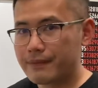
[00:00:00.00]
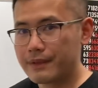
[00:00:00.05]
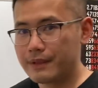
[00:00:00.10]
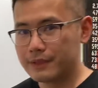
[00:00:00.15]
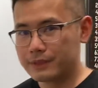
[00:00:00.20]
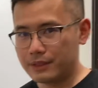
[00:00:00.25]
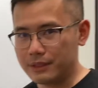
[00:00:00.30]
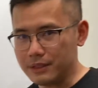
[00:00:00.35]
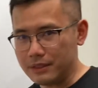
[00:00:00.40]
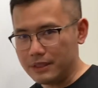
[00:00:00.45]

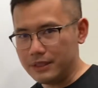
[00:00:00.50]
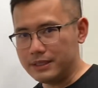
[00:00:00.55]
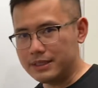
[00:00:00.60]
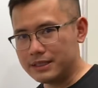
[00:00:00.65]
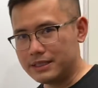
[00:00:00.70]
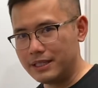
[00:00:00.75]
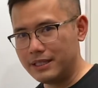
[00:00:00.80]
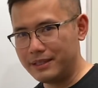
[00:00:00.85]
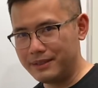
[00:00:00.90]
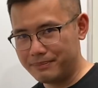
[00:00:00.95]
So
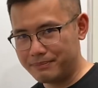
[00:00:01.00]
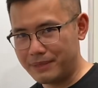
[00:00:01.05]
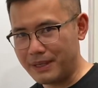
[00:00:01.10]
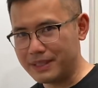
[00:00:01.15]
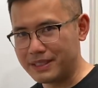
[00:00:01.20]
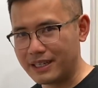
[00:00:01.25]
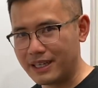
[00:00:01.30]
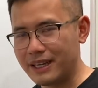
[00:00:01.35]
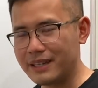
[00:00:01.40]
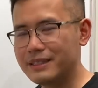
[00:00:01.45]
it's
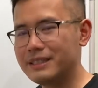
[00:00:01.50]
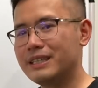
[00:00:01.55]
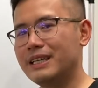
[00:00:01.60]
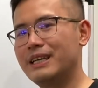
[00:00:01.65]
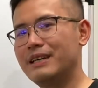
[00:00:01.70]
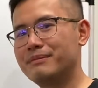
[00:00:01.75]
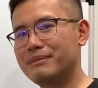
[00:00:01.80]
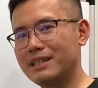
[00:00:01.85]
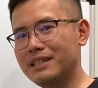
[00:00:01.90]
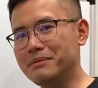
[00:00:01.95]
better, huh?
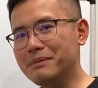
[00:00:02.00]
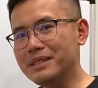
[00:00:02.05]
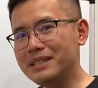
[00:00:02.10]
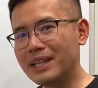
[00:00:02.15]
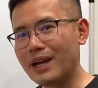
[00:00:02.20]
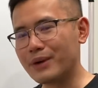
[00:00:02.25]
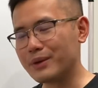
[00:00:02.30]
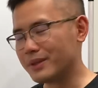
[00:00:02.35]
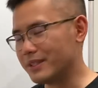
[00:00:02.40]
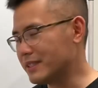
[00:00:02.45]
But let me
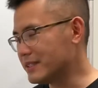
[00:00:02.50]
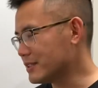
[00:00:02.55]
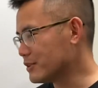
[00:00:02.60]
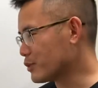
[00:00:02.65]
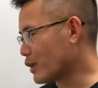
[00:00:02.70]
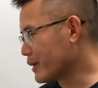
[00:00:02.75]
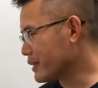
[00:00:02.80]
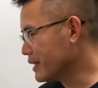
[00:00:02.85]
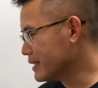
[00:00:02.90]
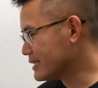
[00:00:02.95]
tell you, this is
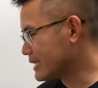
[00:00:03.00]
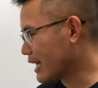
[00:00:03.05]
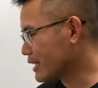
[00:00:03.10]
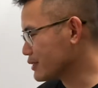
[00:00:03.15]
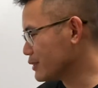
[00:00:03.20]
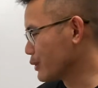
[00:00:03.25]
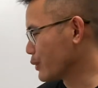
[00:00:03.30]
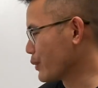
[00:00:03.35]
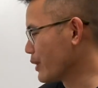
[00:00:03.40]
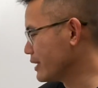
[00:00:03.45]
right here, it's
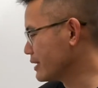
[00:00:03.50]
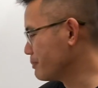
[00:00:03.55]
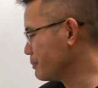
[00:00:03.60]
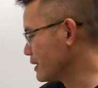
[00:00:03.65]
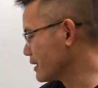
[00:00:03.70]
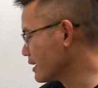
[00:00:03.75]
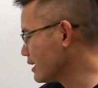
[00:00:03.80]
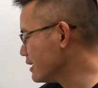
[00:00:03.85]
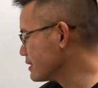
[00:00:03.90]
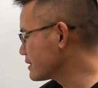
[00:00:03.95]
actually great
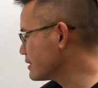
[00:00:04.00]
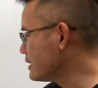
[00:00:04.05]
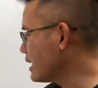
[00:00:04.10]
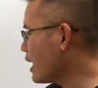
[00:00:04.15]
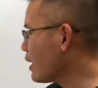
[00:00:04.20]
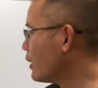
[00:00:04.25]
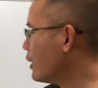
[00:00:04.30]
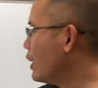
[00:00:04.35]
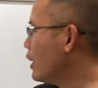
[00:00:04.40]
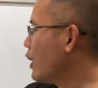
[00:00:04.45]
because
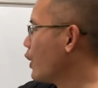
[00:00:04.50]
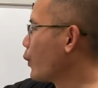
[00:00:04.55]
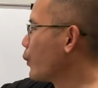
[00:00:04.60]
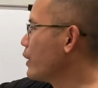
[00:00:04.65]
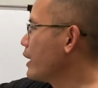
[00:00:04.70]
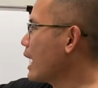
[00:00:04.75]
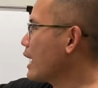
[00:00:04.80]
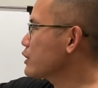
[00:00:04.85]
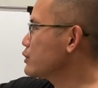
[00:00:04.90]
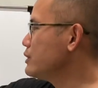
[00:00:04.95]
now
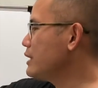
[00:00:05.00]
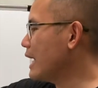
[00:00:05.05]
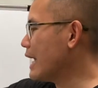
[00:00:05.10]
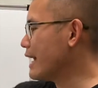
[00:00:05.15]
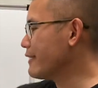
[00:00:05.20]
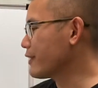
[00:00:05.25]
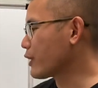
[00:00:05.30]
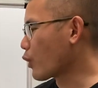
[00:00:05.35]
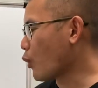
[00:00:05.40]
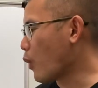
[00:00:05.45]
we actually
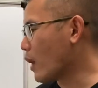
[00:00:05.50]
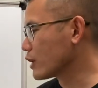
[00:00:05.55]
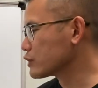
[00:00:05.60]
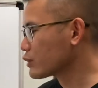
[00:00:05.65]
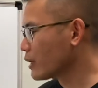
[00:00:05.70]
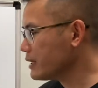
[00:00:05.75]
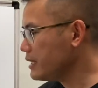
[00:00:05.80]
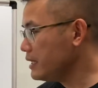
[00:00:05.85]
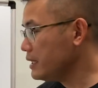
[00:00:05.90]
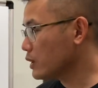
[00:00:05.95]
have a
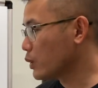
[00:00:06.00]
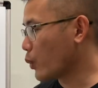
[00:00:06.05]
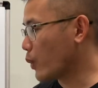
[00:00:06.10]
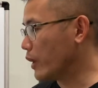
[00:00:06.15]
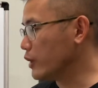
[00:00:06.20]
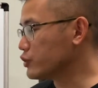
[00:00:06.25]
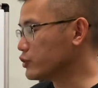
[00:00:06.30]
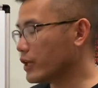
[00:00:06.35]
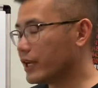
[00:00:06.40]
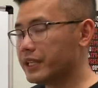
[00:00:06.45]
quadratic
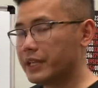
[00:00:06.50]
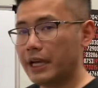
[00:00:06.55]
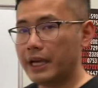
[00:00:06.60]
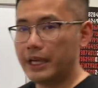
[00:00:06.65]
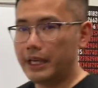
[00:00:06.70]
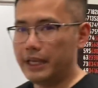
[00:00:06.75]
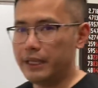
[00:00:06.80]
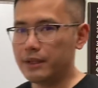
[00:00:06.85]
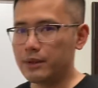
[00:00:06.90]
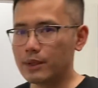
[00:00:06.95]
equation
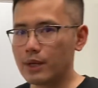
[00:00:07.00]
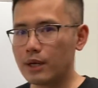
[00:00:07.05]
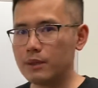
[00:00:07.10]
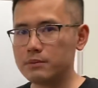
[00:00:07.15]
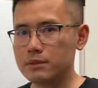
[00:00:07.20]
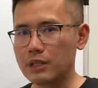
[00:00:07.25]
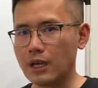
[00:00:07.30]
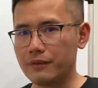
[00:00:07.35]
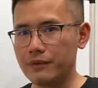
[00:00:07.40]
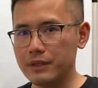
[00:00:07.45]
in
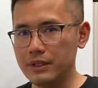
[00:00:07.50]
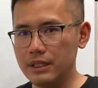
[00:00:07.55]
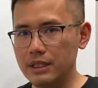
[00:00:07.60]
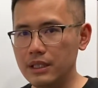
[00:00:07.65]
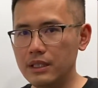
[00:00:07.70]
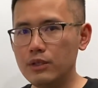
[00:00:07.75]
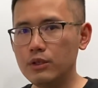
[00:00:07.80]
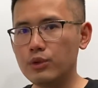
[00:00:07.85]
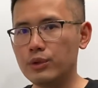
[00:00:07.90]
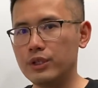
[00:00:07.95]
terms of
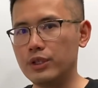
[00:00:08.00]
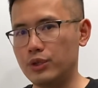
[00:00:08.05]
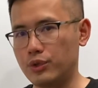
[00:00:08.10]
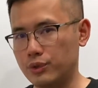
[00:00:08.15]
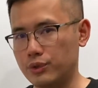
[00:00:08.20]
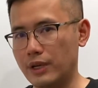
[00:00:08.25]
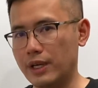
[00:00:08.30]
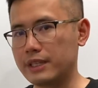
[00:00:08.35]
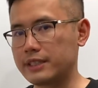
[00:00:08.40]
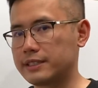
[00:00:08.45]
e to the
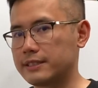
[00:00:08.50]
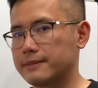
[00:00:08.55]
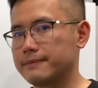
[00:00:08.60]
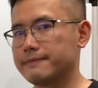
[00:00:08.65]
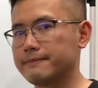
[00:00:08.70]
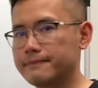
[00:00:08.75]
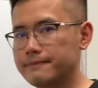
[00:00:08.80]
2x